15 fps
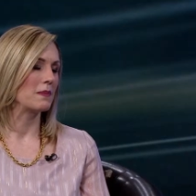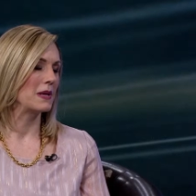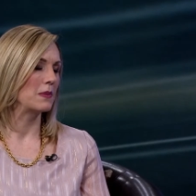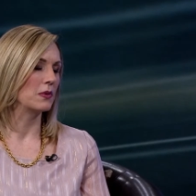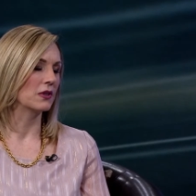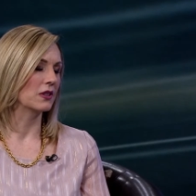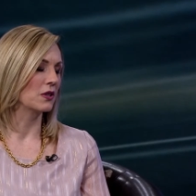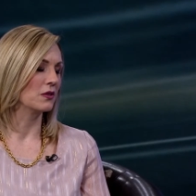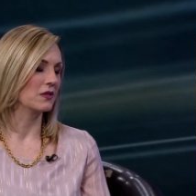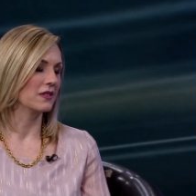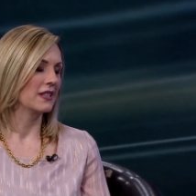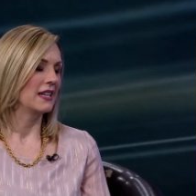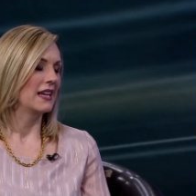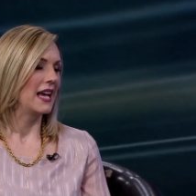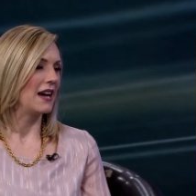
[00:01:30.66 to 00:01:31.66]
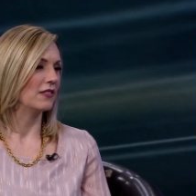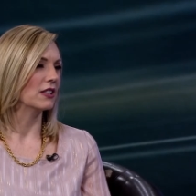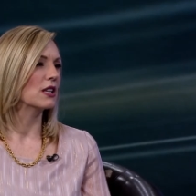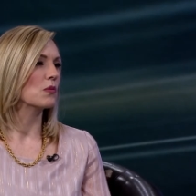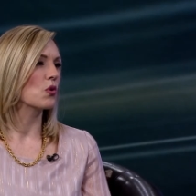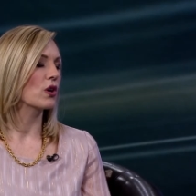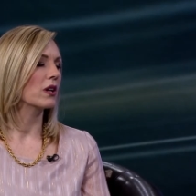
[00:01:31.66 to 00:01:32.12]
people don't have a
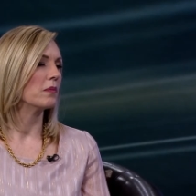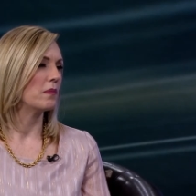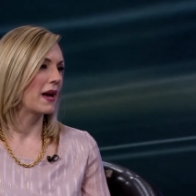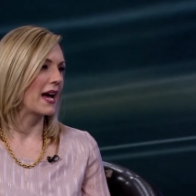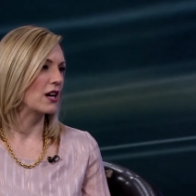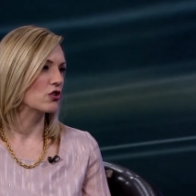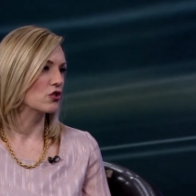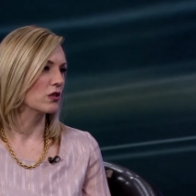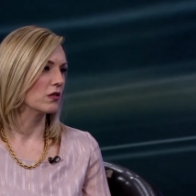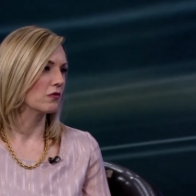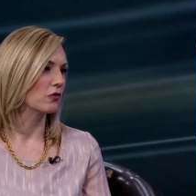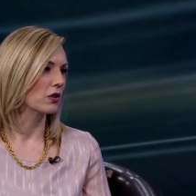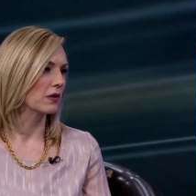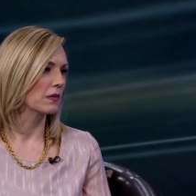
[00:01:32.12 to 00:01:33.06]
little more compassion for